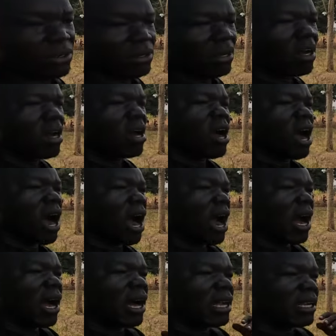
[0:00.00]
to
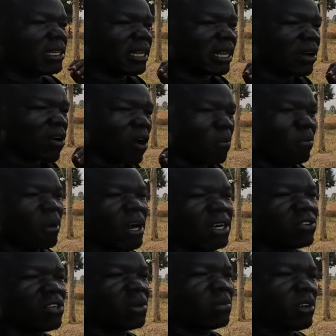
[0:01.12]
uh, their home
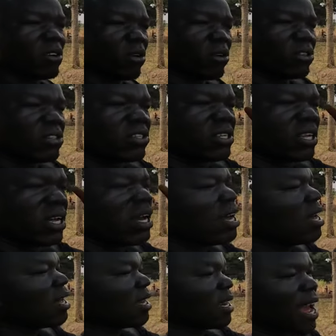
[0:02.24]
country, because
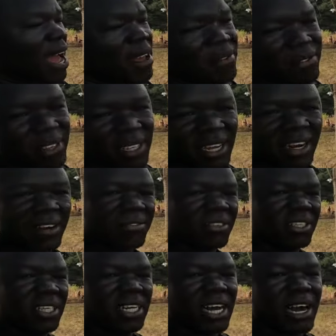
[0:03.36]
life in the
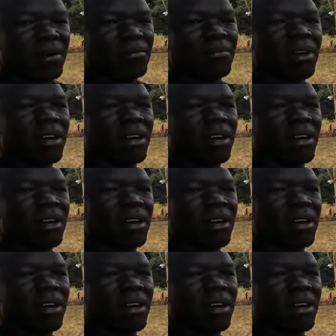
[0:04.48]
refugee camp,